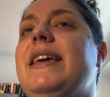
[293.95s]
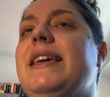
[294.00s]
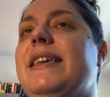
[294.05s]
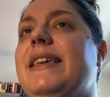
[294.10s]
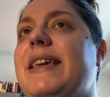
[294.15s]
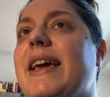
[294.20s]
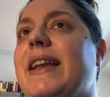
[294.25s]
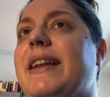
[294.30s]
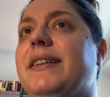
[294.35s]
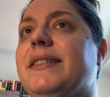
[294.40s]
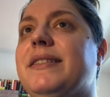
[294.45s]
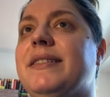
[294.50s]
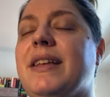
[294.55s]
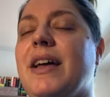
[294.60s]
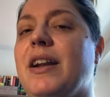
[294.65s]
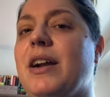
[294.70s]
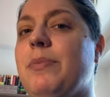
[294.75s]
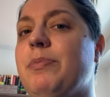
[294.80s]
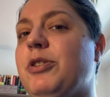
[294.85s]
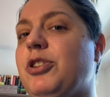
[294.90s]
getting set
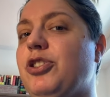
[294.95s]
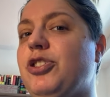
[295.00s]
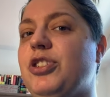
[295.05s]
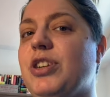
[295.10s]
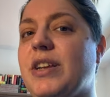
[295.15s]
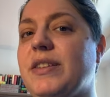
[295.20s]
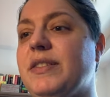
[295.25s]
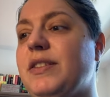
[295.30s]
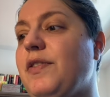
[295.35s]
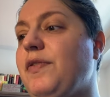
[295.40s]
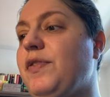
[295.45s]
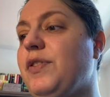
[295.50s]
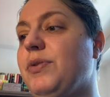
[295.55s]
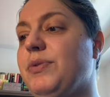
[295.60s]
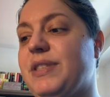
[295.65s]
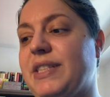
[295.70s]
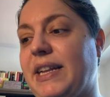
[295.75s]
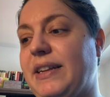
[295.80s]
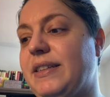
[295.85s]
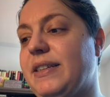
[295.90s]
up in just a few
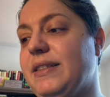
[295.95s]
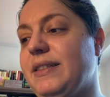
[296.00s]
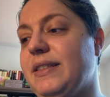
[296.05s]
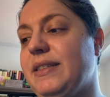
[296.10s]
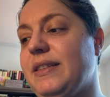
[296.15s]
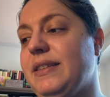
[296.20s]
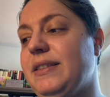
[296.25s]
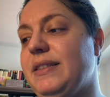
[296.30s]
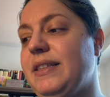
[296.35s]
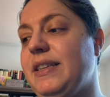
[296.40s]
sentences